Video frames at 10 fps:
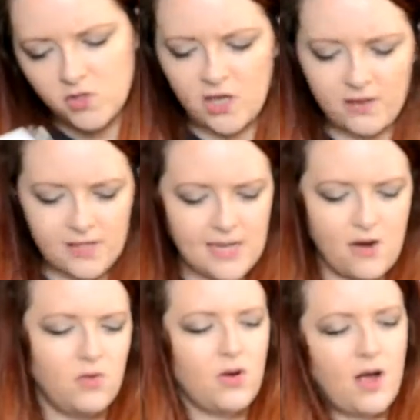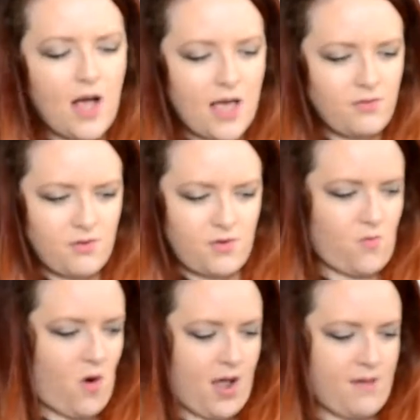Check this out. I don't
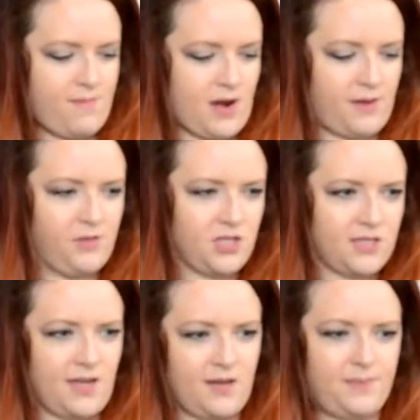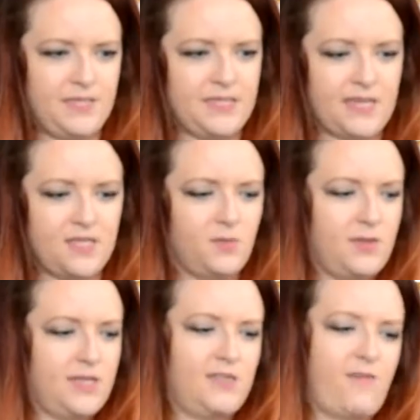know why, but I'm just like obsessed
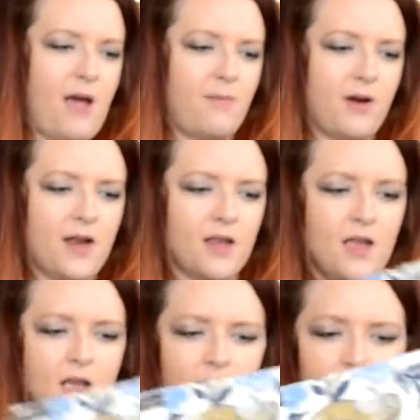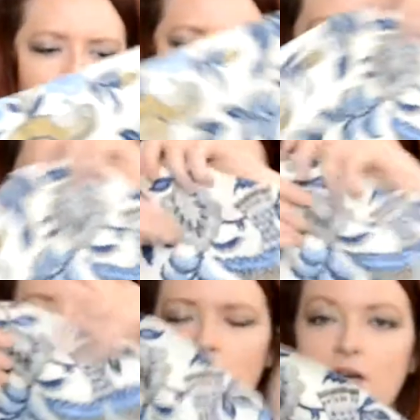with this fabric. So it's got
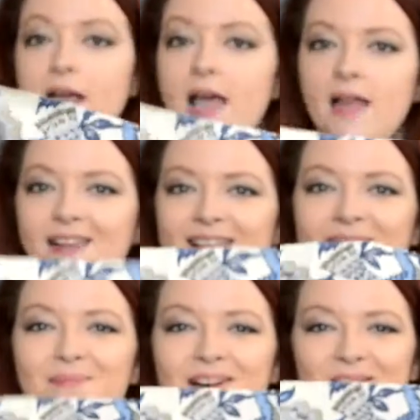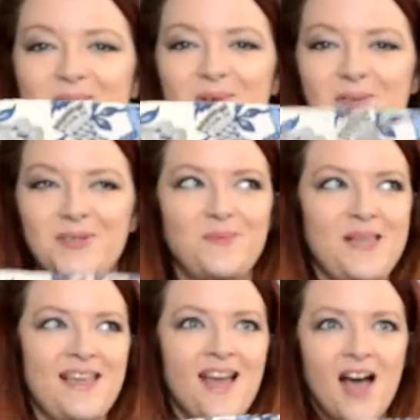birds on it. And anybody who knows
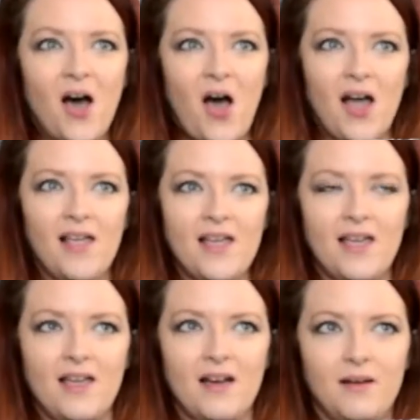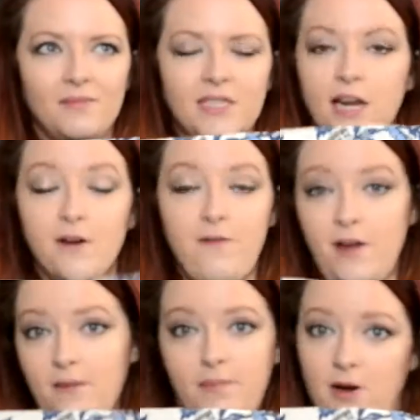me, I am
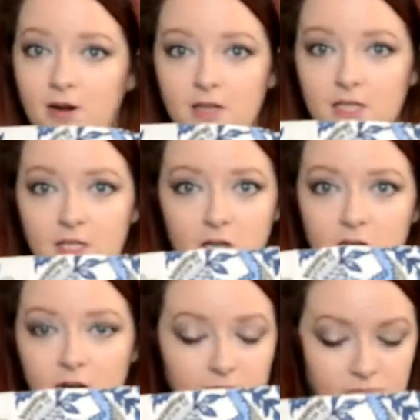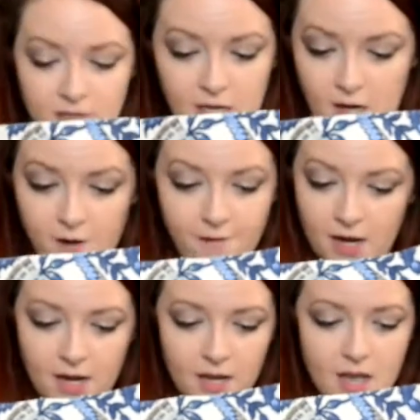terrified of birds. They're
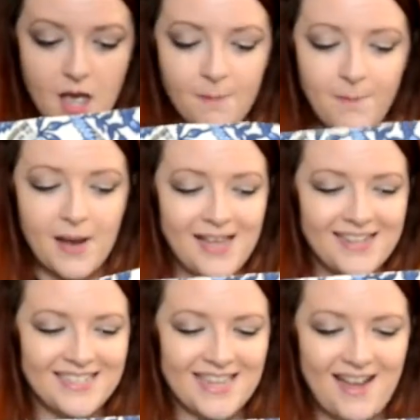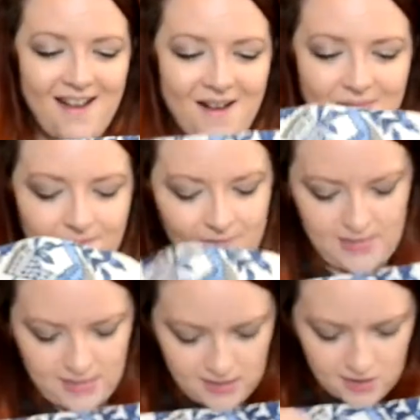terrifying. But
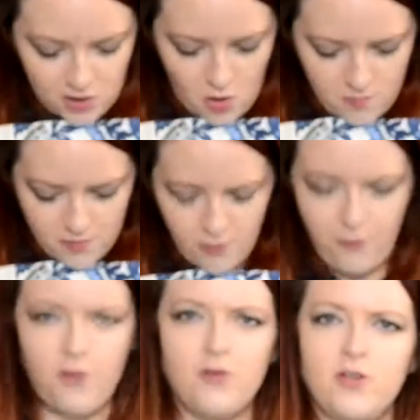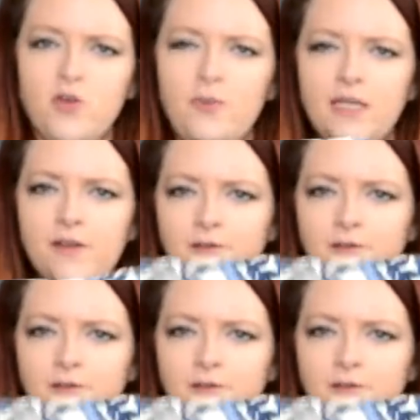this is so beautiful. There's so many